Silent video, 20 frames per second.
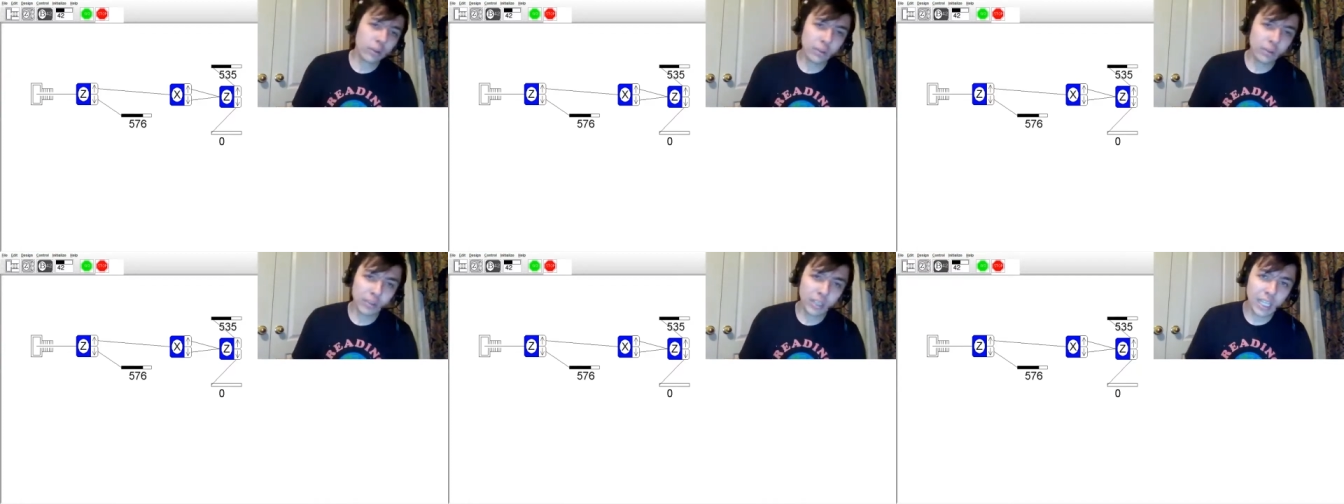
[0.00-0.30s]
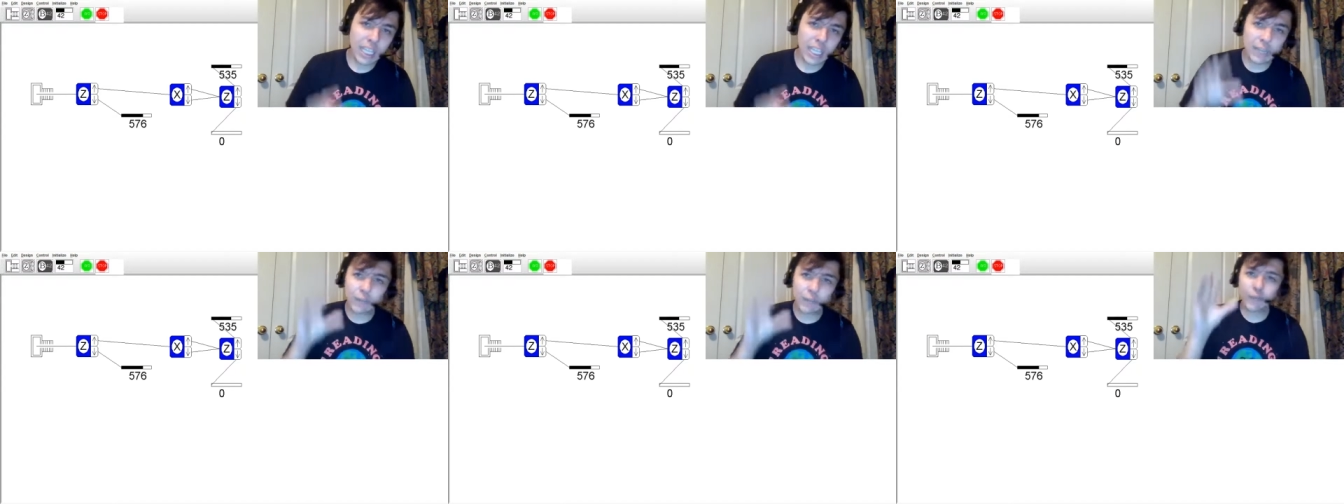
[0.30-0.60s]

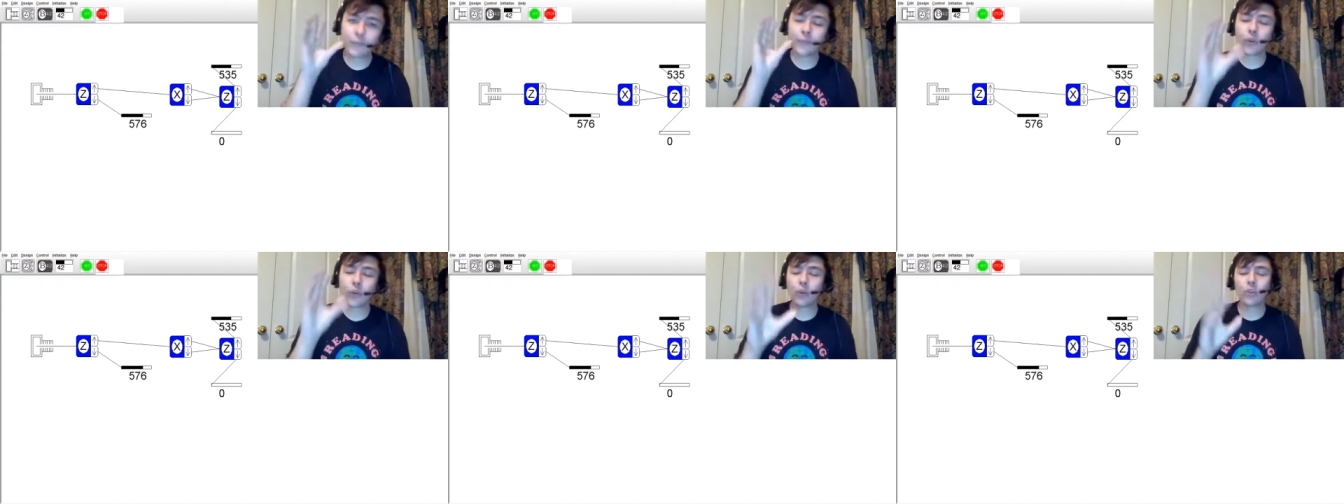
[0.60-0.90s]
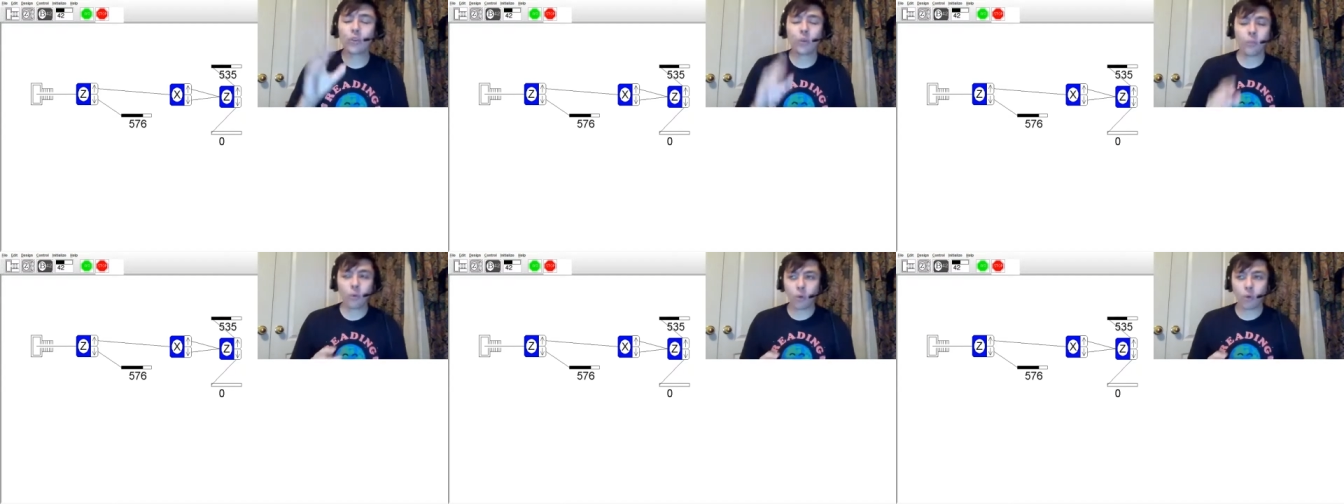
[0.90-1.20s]
even
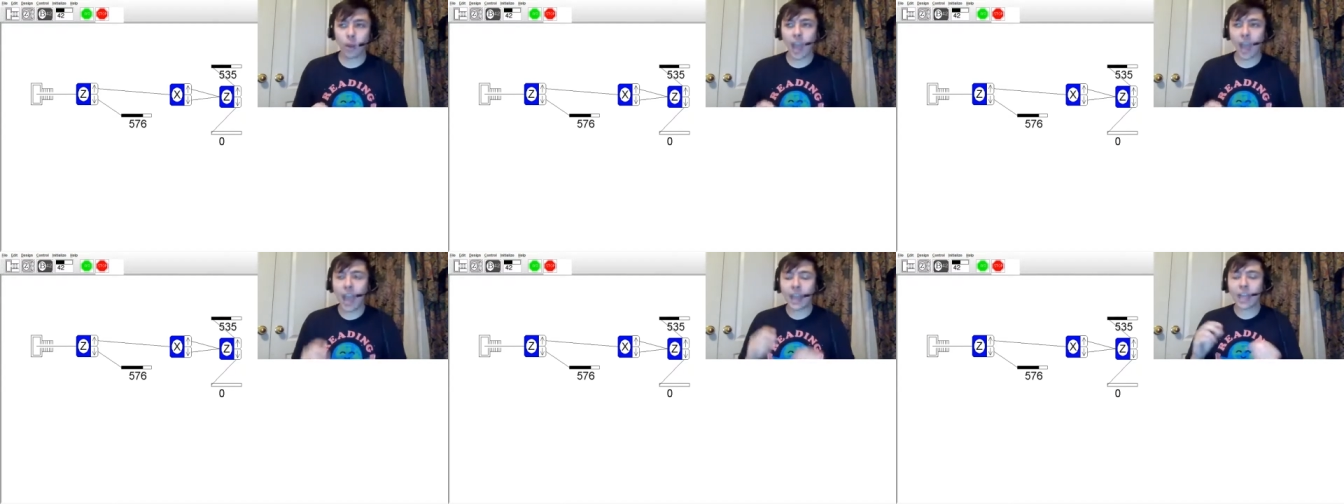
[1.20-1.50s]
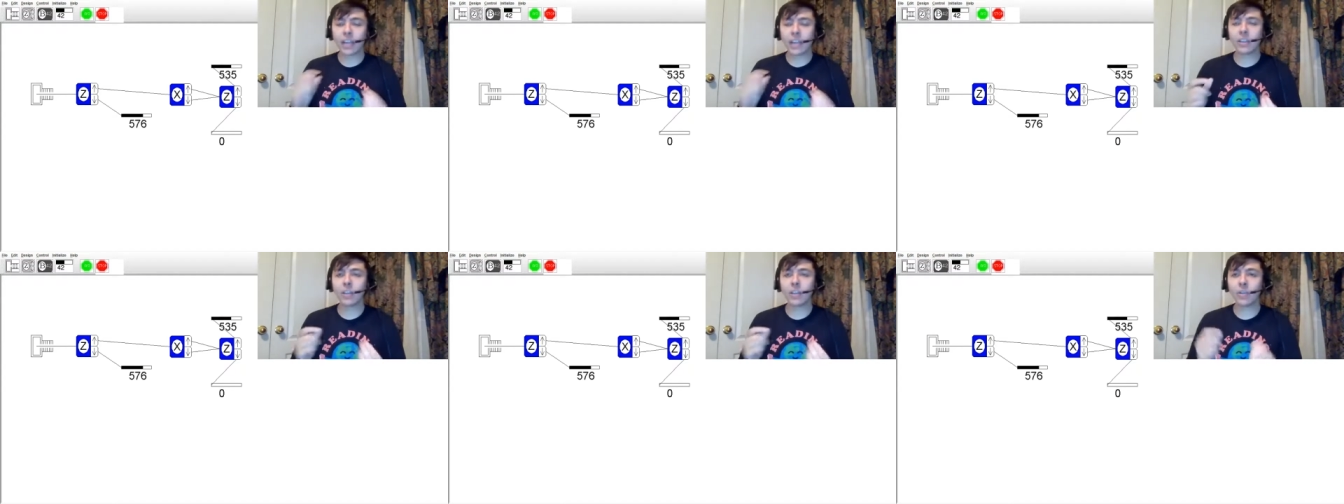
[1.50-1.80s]
furthermore, I like
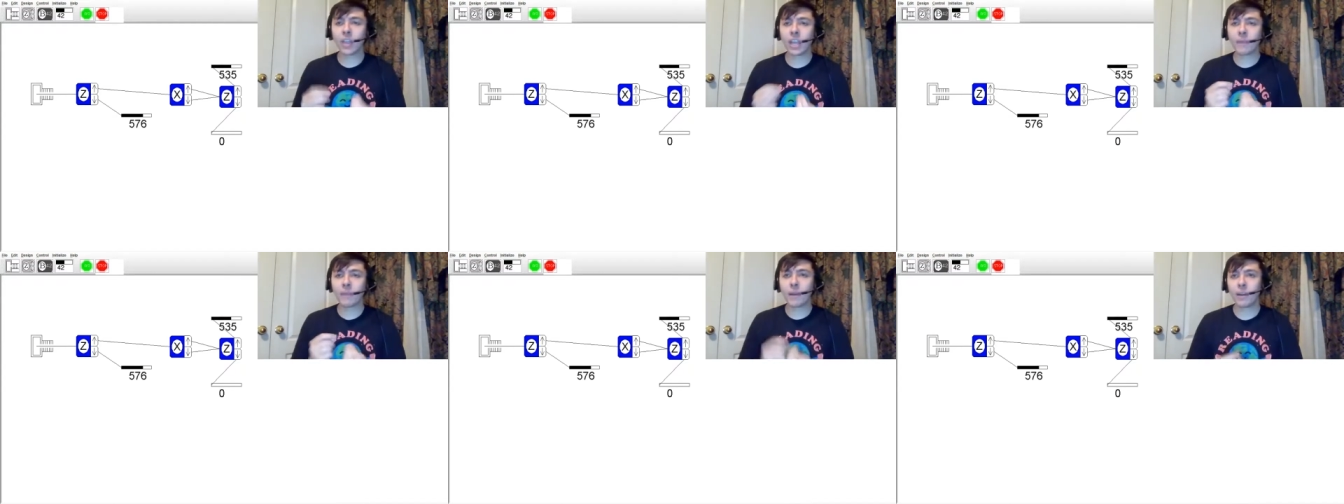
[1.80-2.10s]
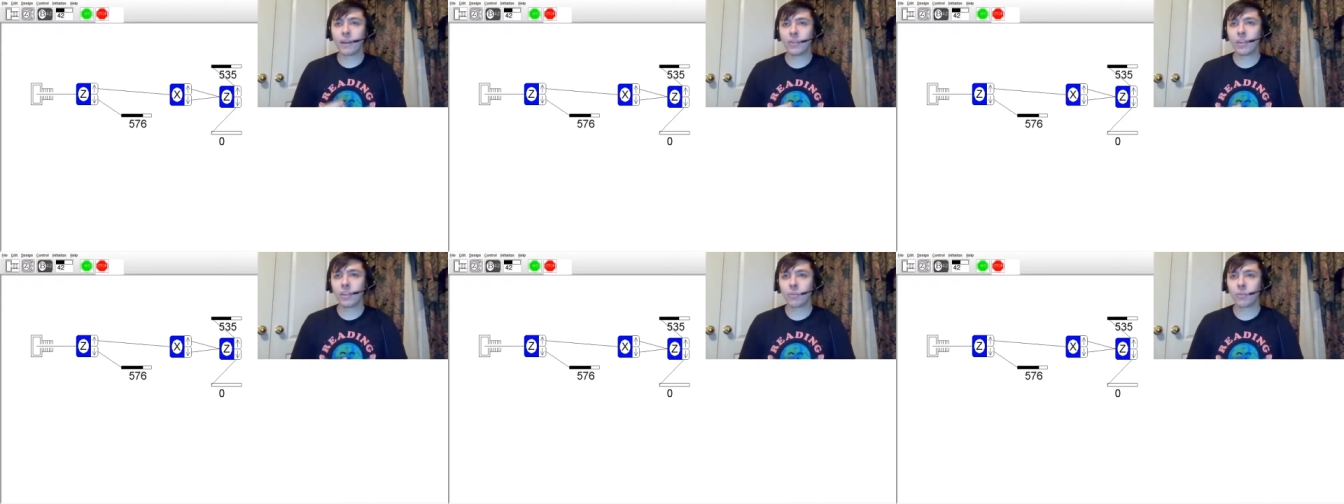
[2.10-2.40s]
to think about it
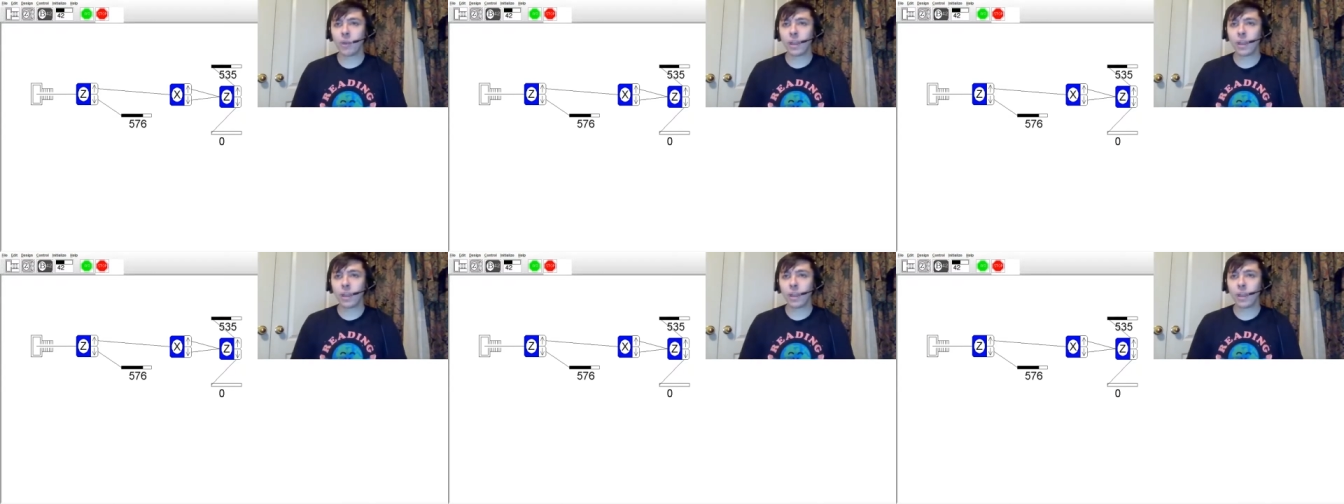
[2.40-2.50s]
this way.